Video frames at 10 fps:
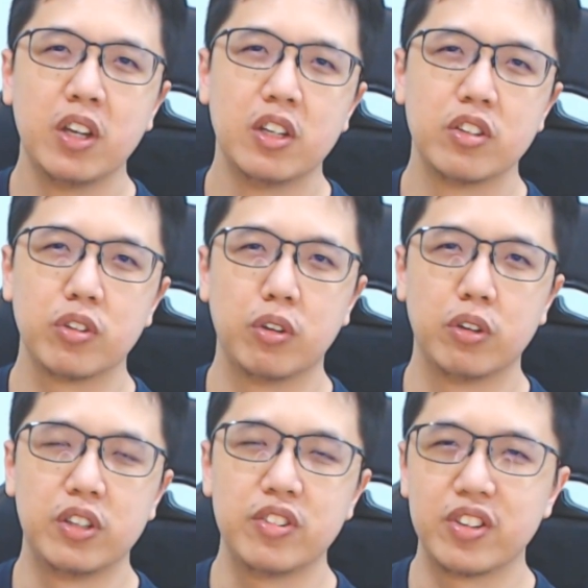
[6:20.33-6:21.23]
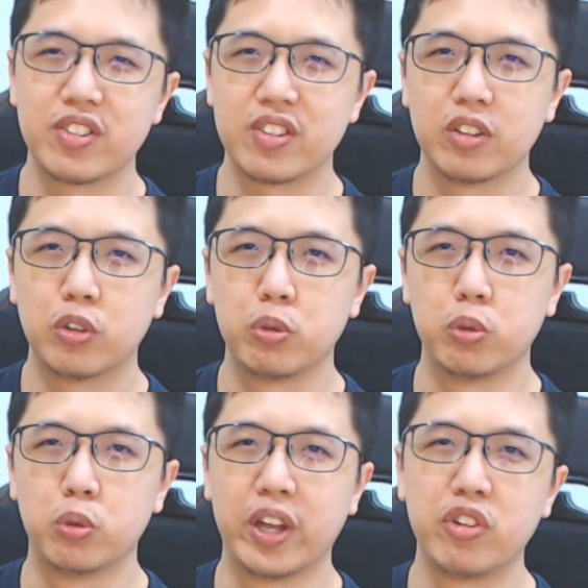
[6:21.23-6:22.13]
So this is
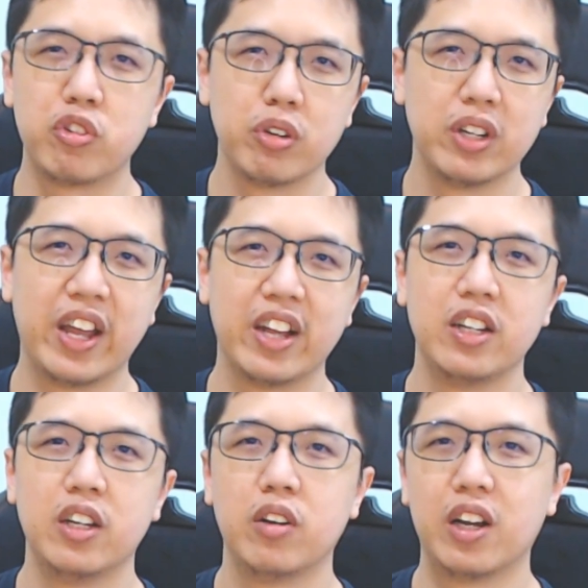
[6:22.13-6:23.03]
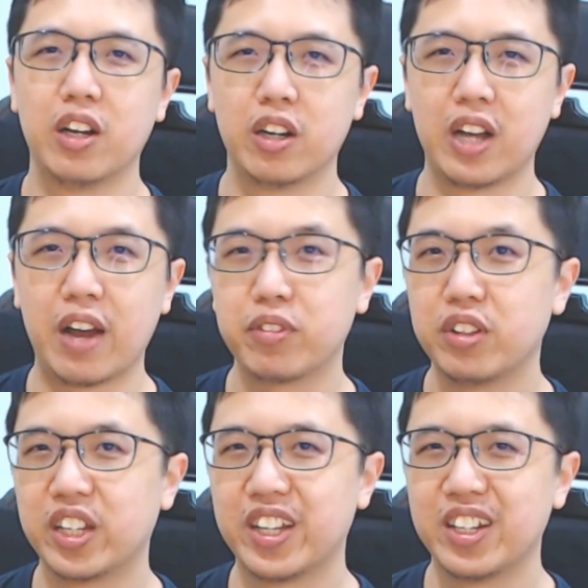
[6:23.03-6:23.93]
to ensure that after
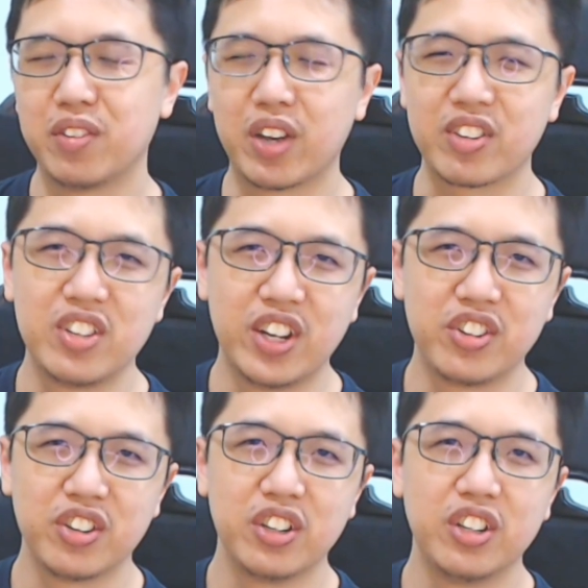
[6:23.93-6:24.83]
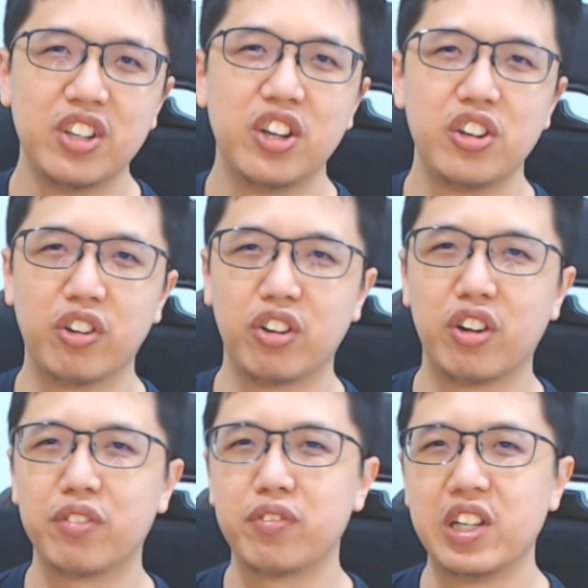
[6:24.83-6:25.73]
taking the vaccination, you are
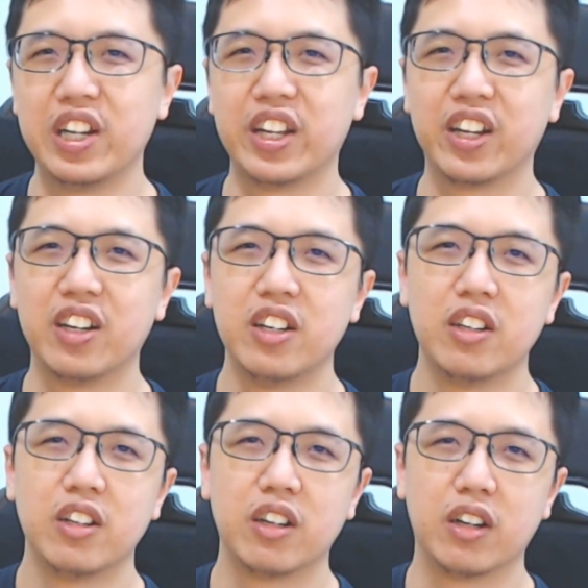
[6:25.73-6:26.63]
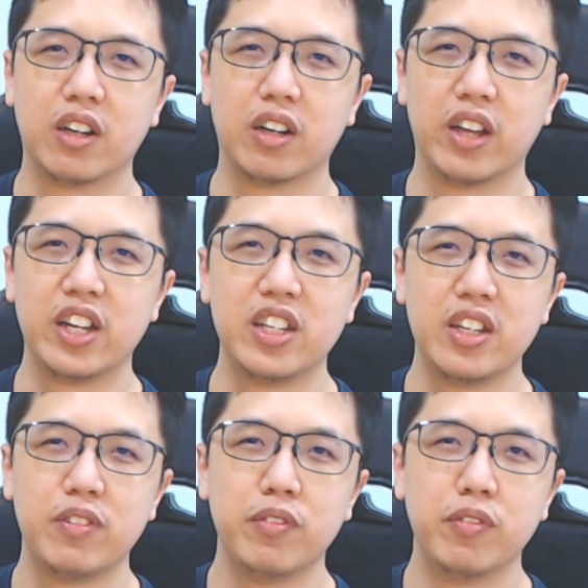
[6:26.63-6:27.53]
not feeling
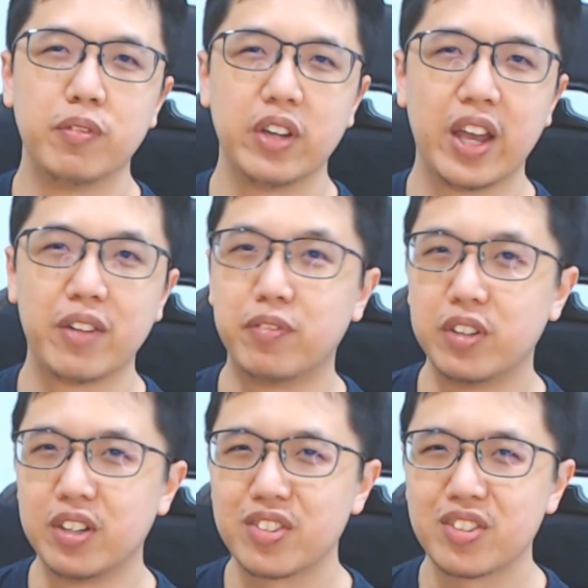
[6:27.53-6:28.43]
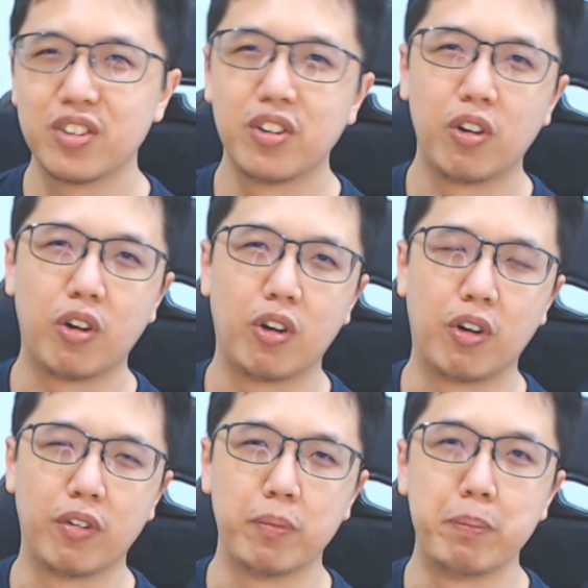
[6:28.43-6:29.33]
any adverse
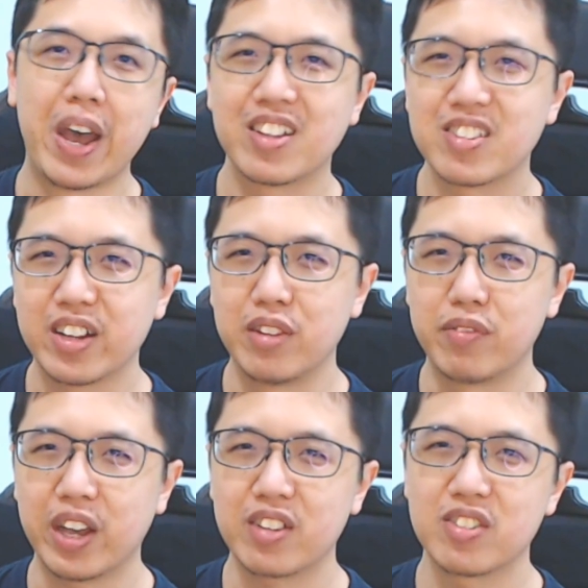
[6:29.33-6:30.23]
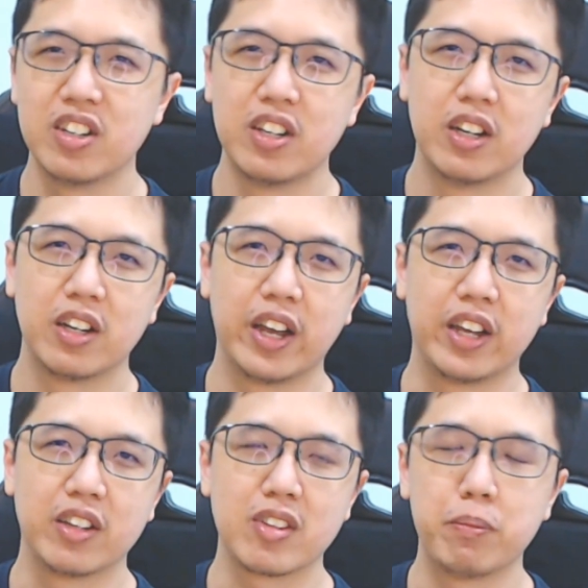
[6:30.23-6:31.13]
or bad side effects.
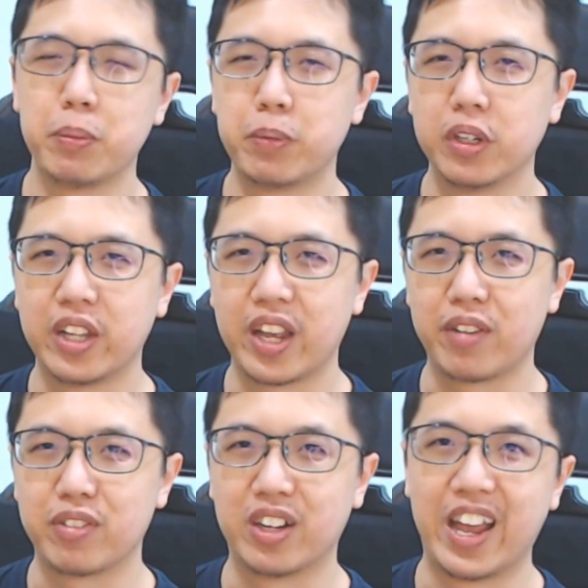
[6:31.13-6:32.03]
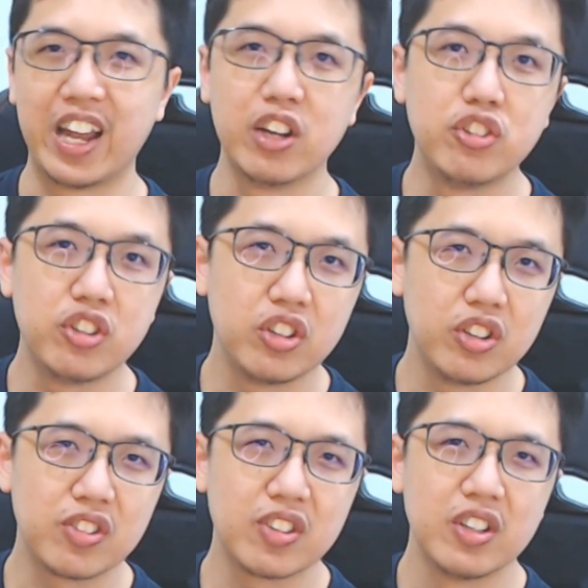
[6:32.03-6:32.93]
Like some people, they have
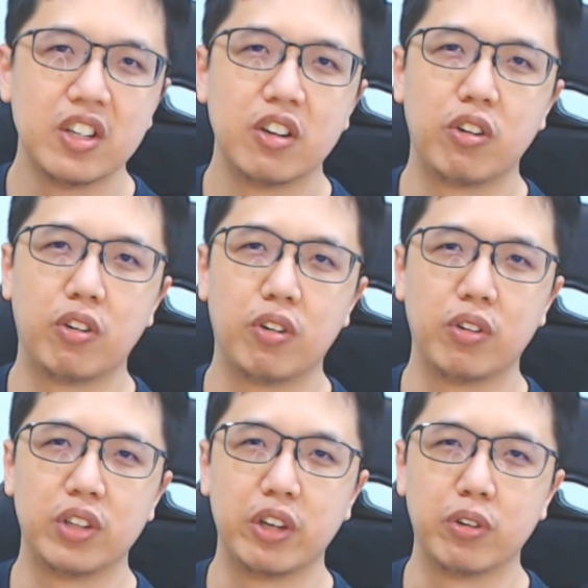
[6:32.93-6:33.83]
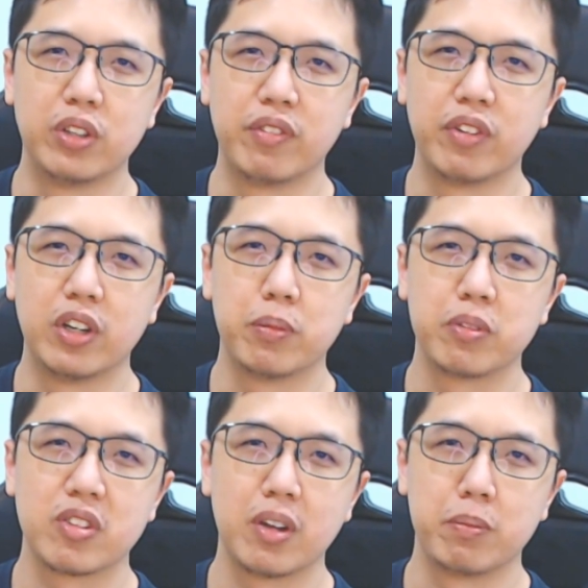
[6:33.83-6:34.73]
allergies, or they will develop
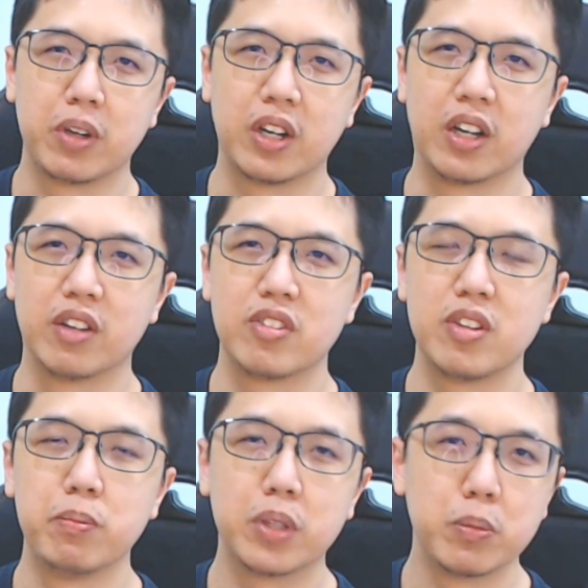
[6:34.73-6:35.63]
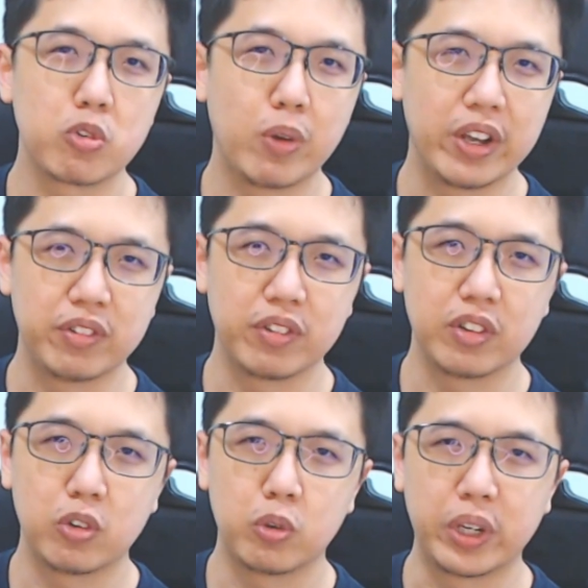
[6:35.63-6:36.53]
some symptoms quite
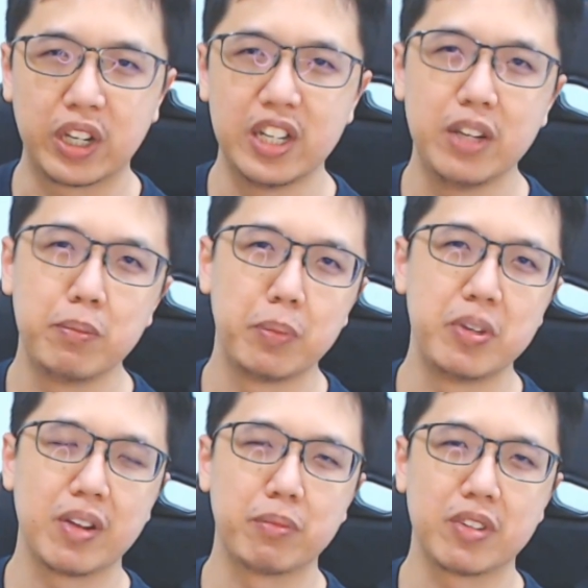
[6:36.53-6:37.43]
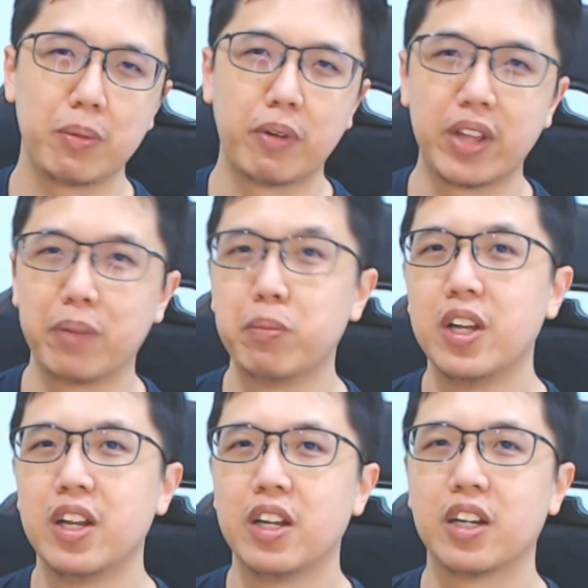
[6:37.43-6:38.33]
quickly. Maybe some of them
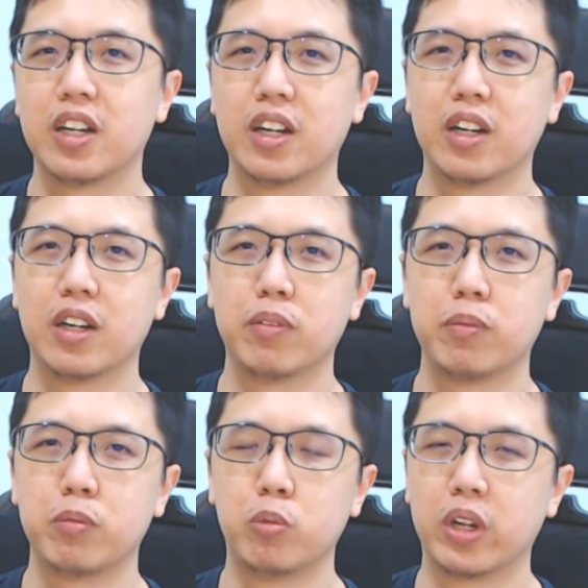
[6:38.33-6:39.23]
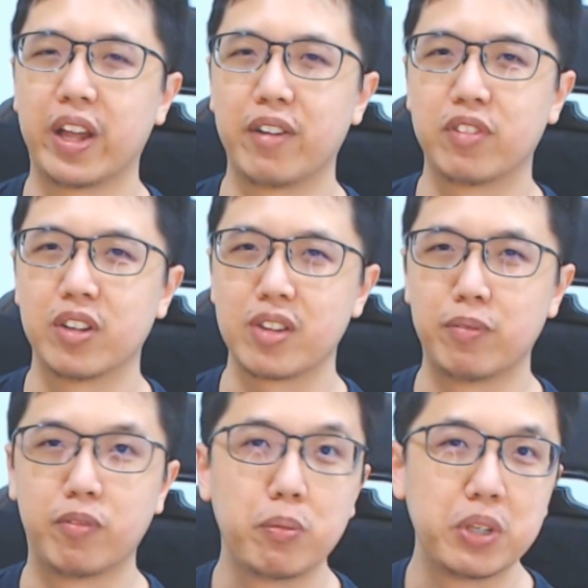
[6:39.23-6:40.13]
will have some
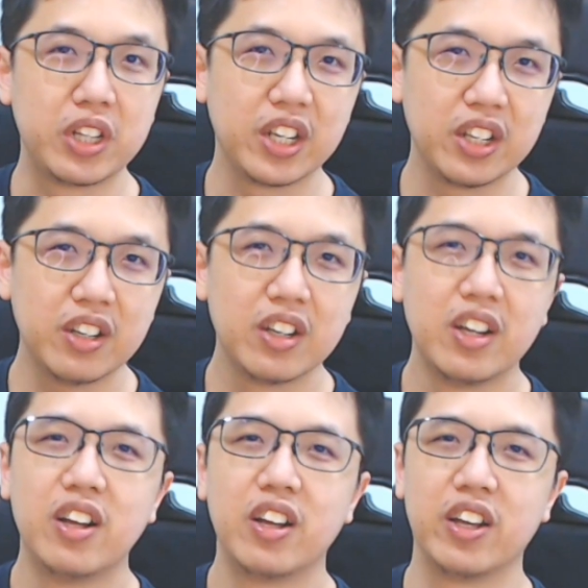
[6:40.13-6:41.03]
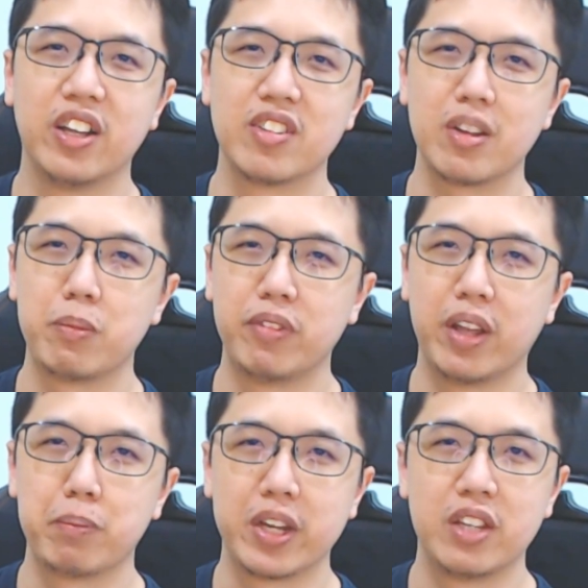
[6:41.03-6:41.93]
vomiting, and some of
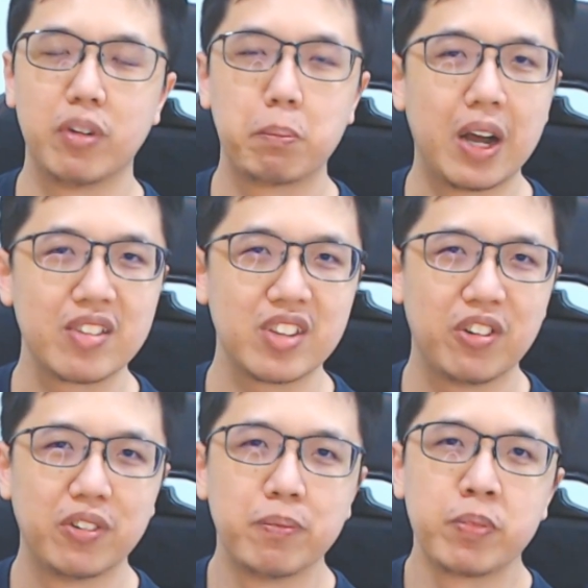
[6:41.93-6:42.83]
them might even pass out.